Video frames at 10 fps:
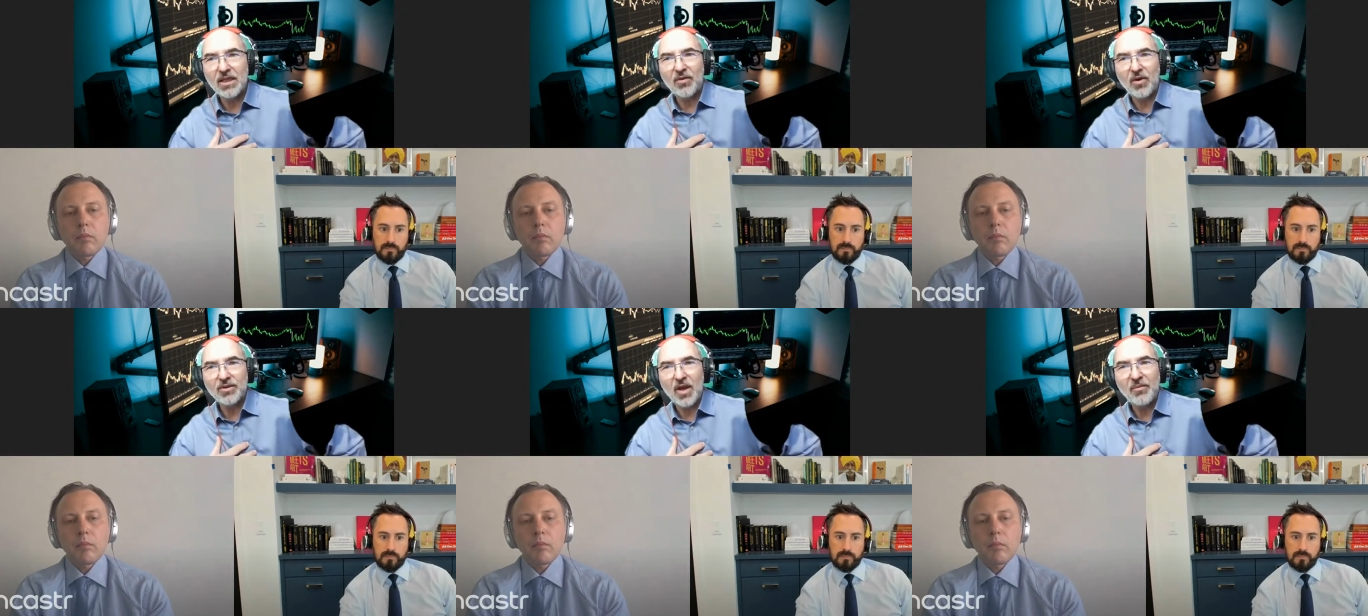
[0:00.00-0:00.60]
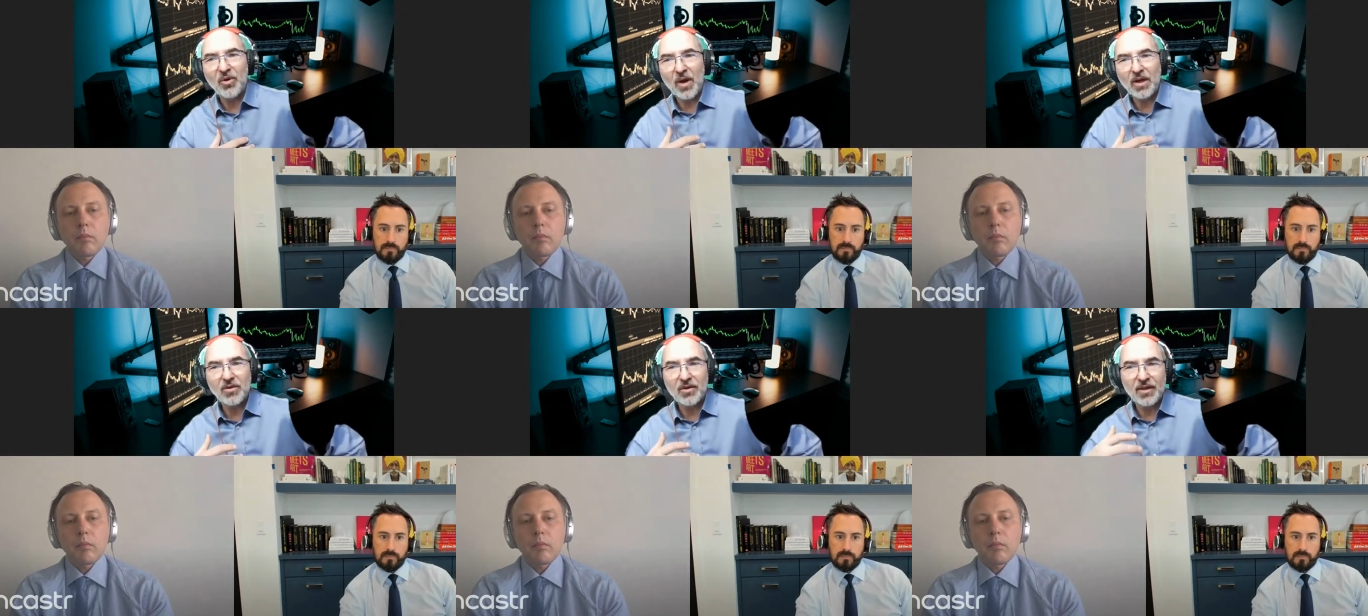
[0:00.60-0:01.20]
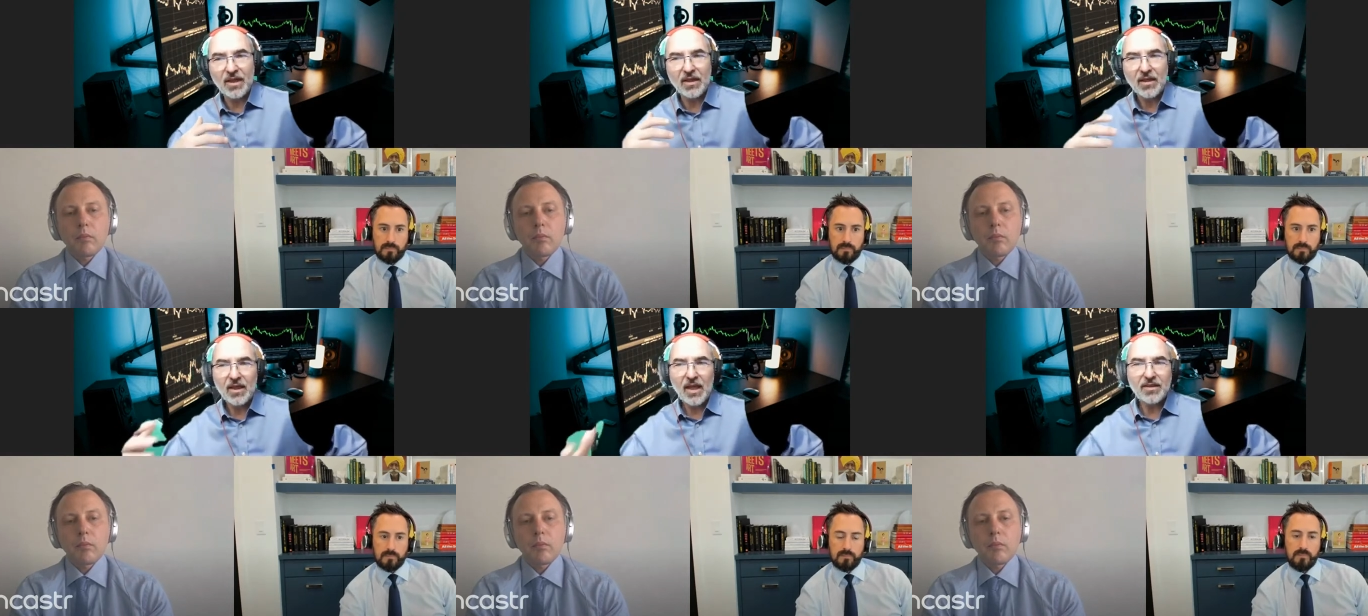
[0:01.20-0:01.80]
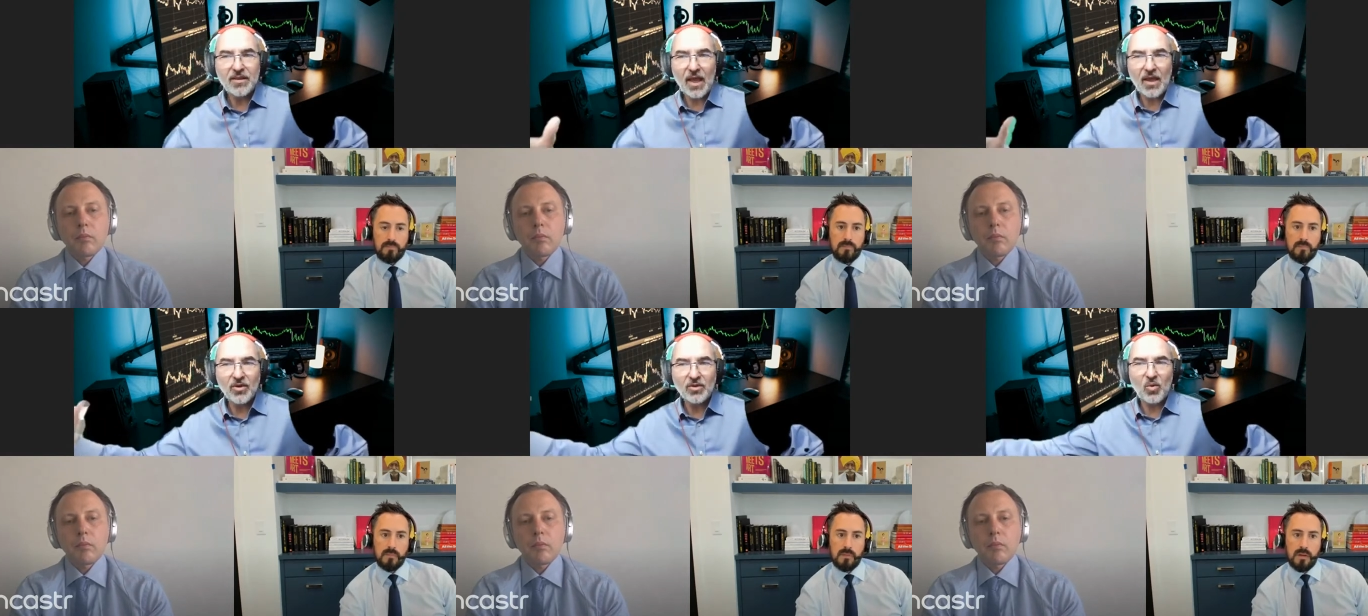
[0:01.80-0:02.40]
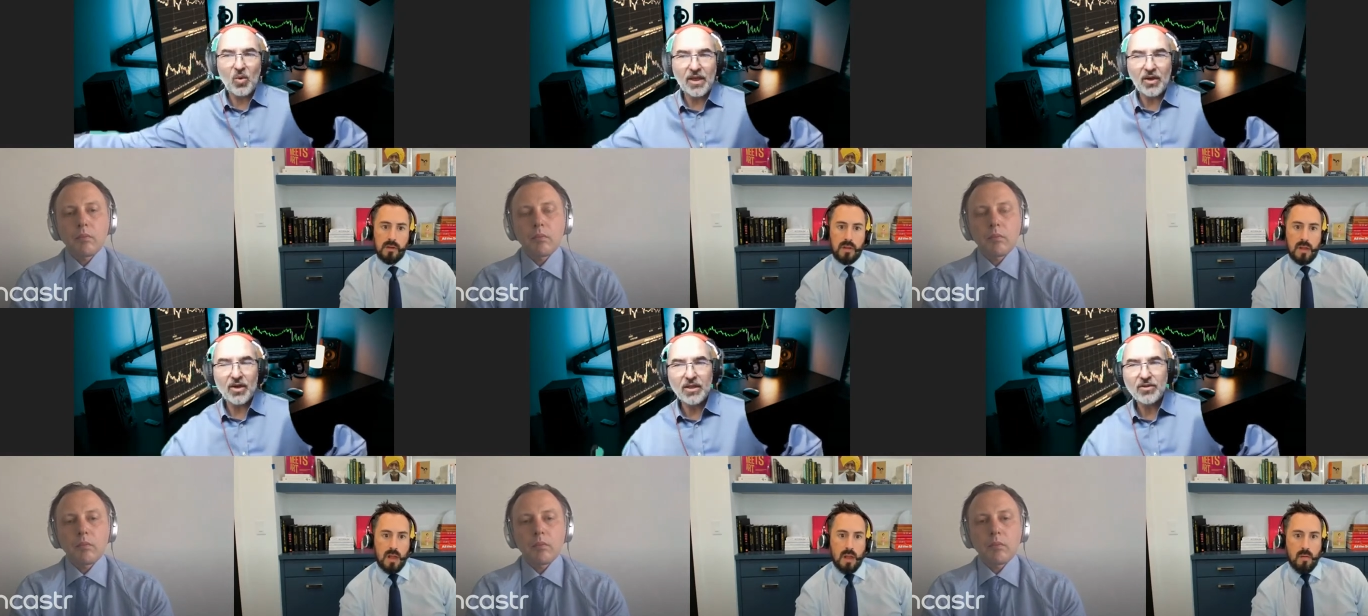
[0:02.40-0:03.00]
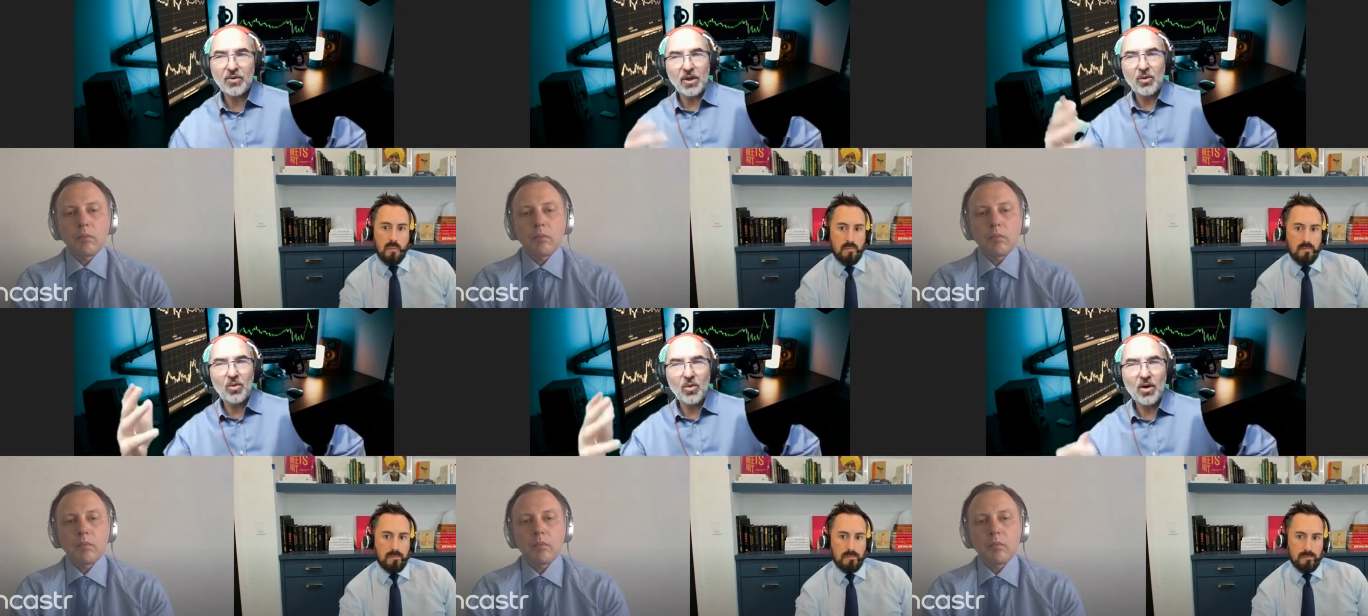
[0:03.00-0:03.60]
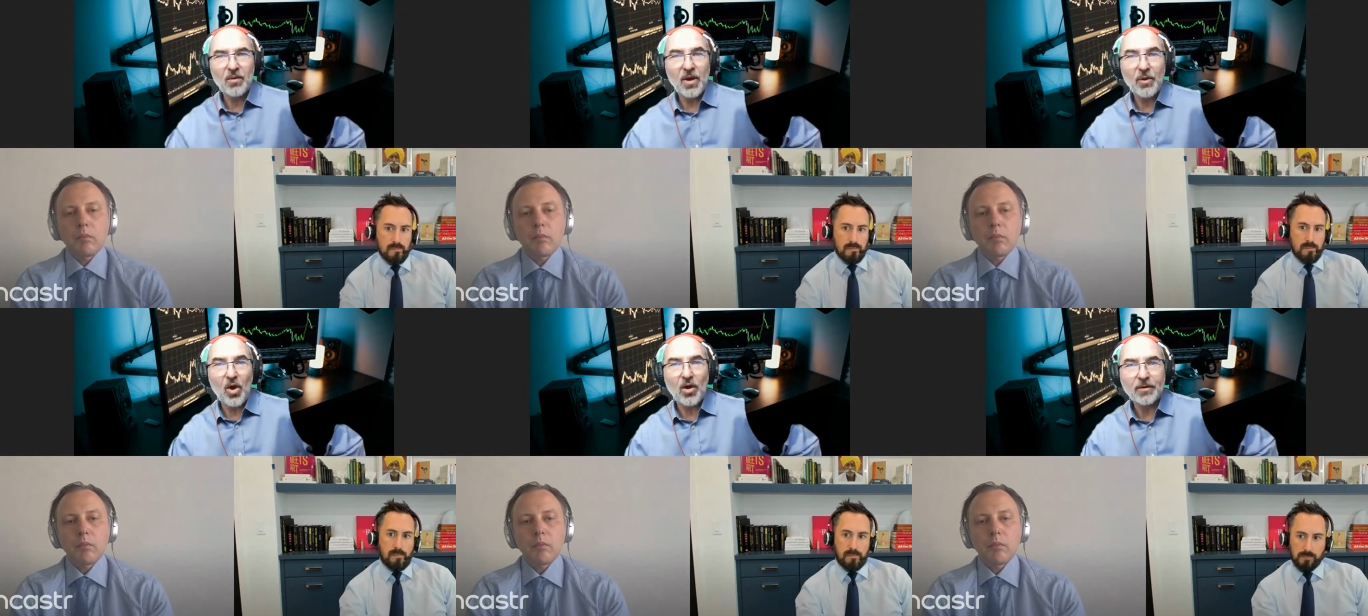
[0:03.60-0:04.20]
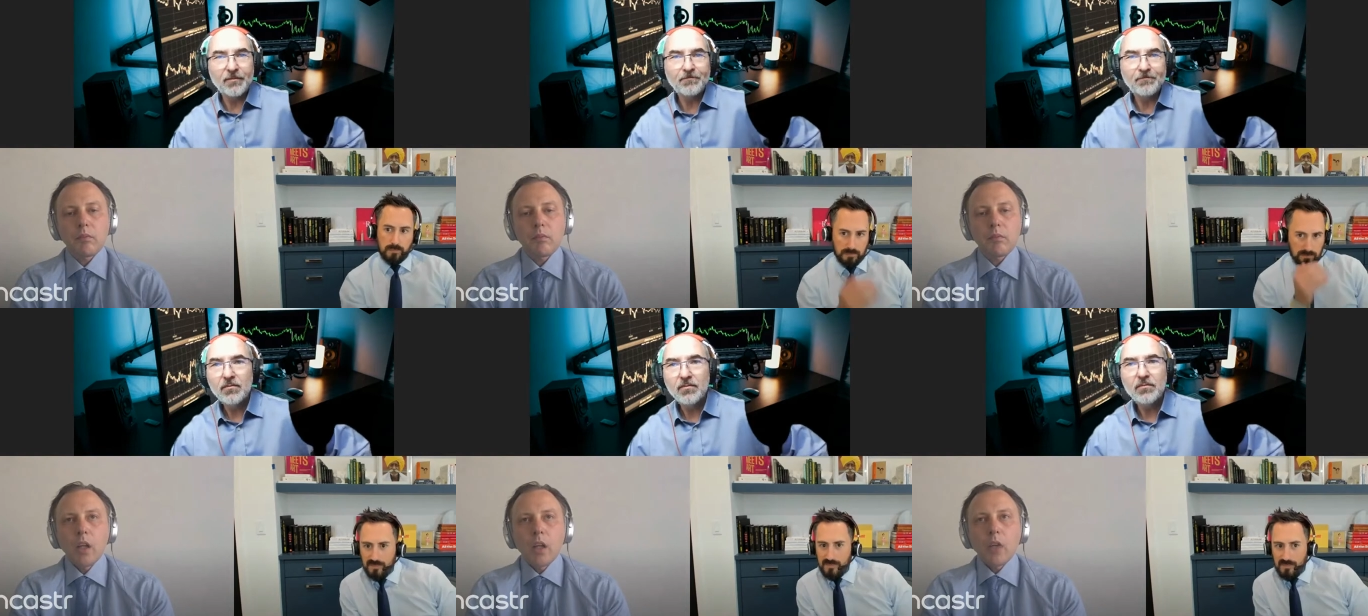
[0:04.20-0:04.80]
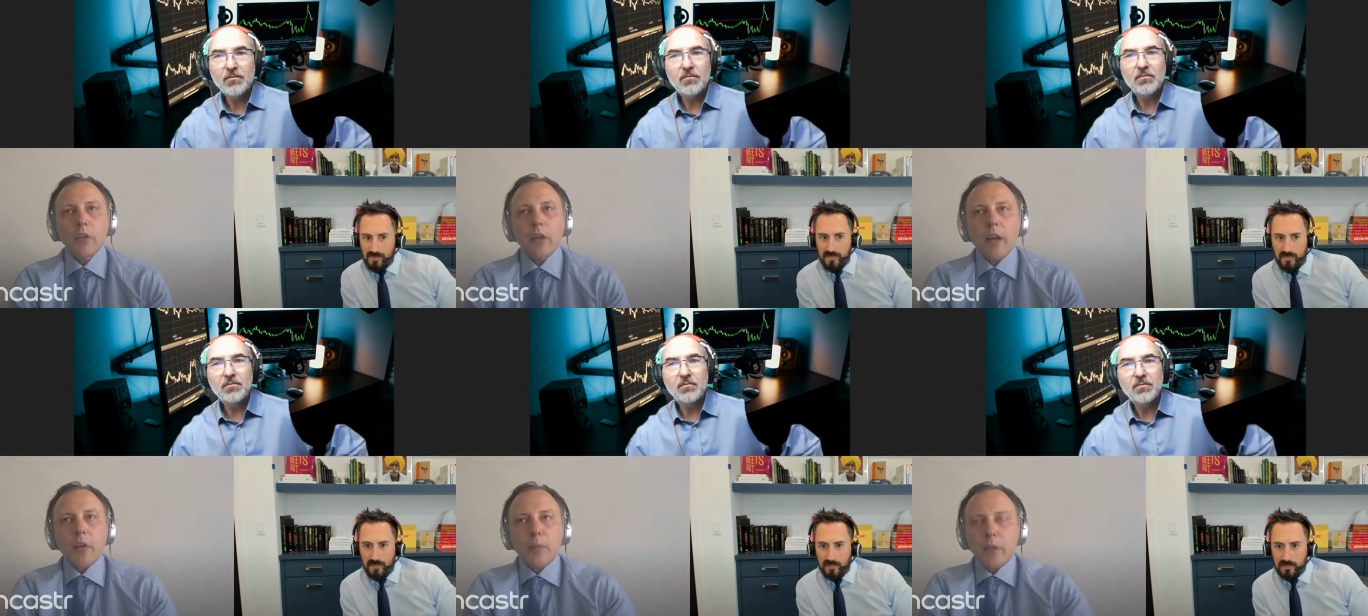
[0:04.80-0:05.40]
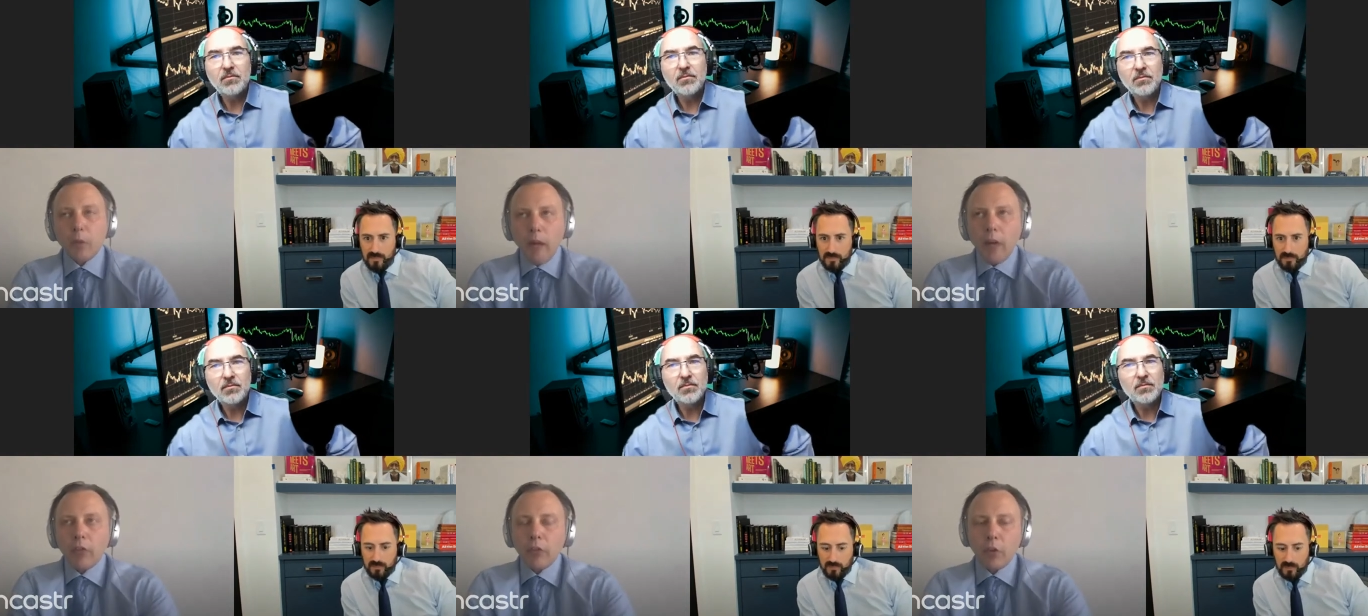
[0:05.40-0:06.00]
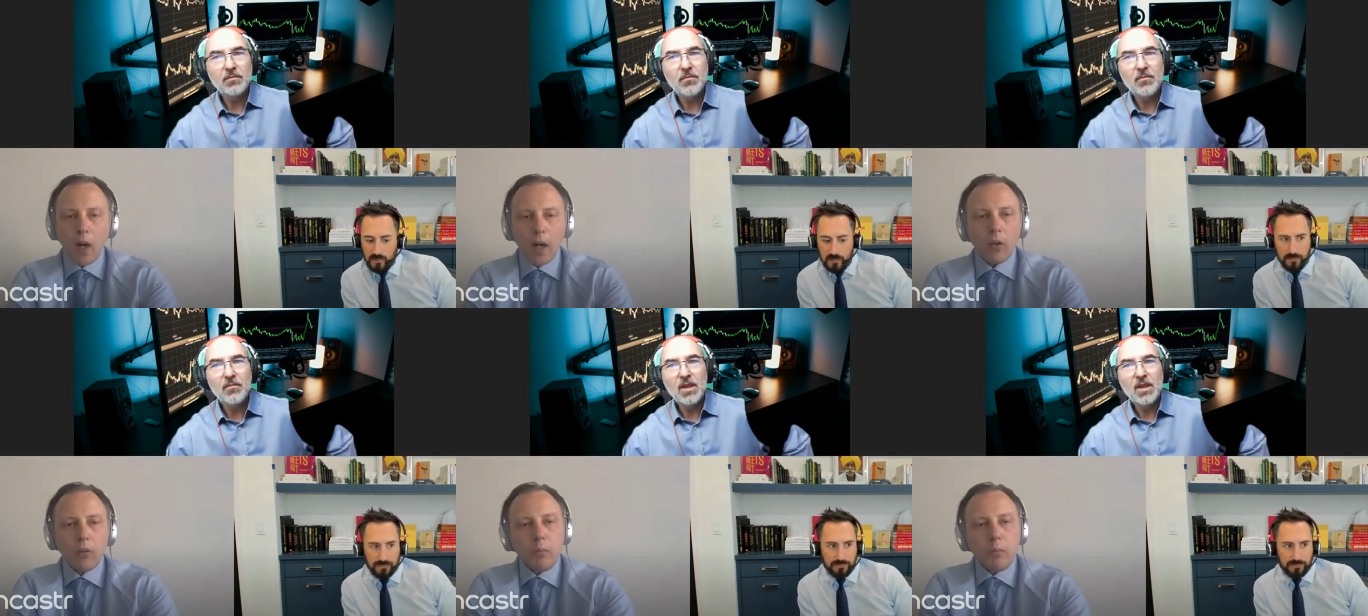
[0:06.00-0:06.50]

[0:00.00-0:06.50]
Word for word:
Speaker 1: as far as I'm aware, sort of a a ten or twenty year history. Or, or am I wrong?
Speaker 2: So it has been around for a while,